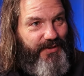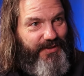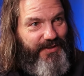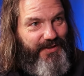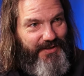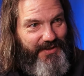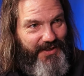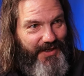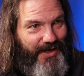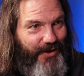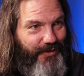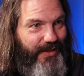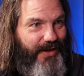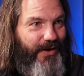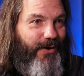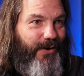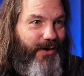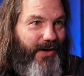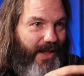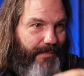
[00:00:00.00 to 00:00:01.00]
yeah. you know,
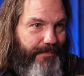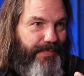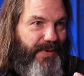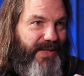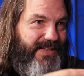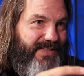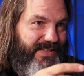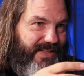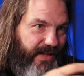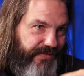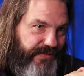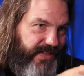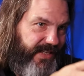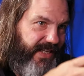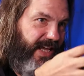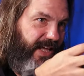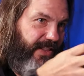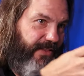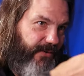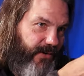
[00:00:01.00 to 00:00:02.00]
that are lumping stuff
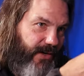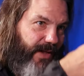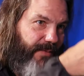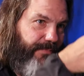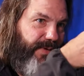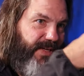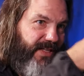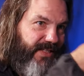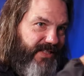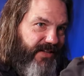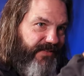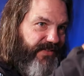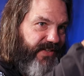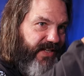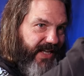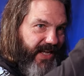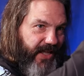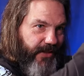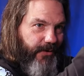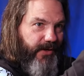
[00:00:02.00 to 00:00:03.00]
together, lumping stuff
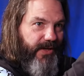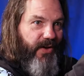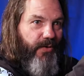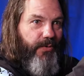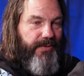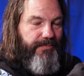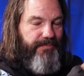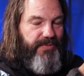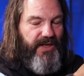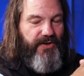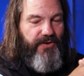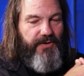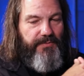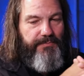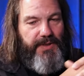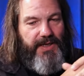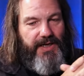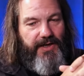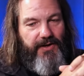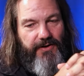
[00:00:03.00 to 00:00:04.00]
bigger together, bigger, going bigger, bigger and
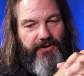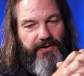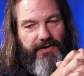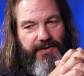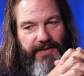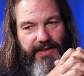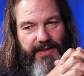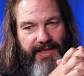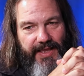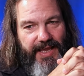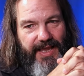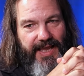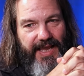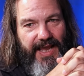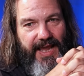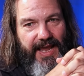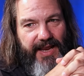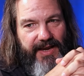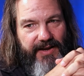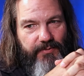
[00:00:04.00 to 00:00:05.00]
yeah. bigger.
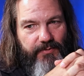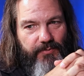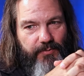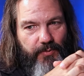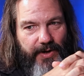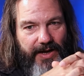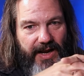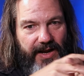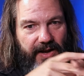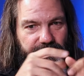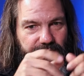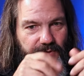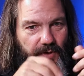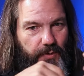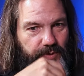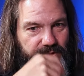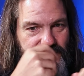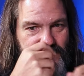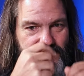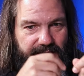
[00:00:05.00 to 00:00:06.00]
And what I've
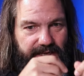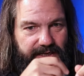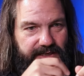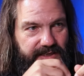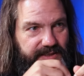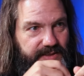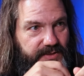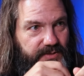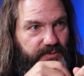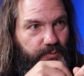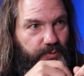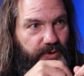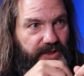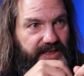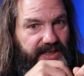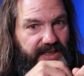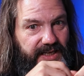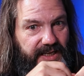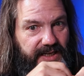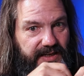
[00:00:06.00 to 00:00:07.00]
always said is we
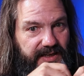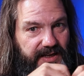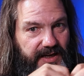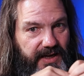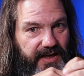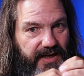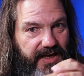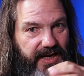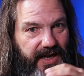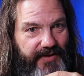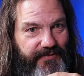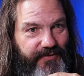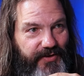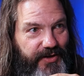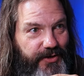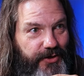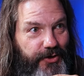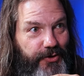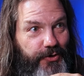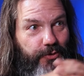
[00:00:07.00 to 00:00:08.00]
need a kind of a
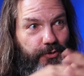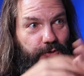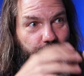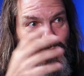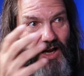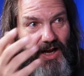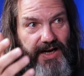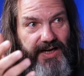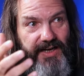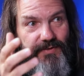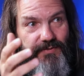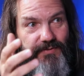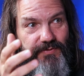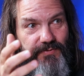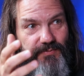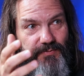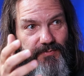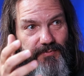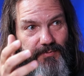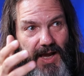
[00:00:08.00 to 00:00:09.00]
new kind
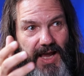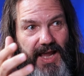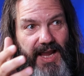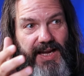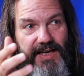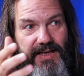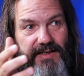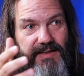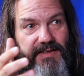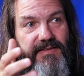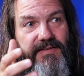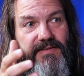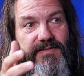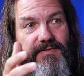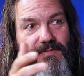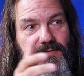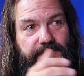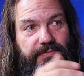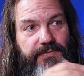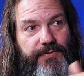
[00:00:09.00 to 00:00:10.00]
of mind
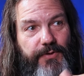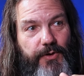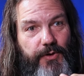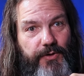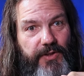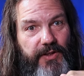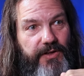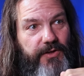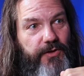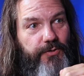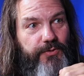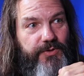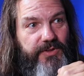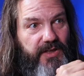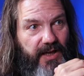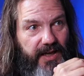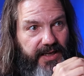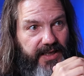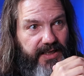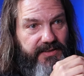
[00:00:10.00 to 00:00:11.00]
mm-hmm. for the new
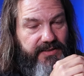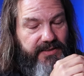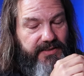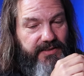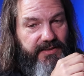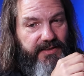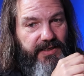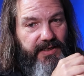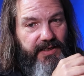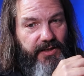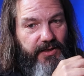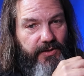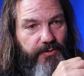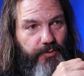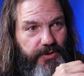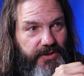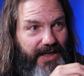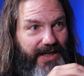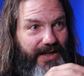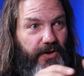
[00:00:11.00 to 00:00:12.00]
science,
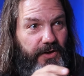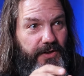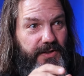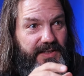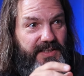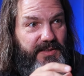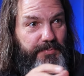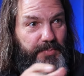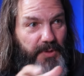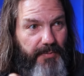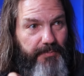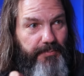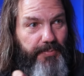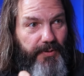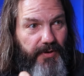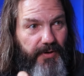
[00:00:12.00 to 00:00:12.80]
which I call a splumper,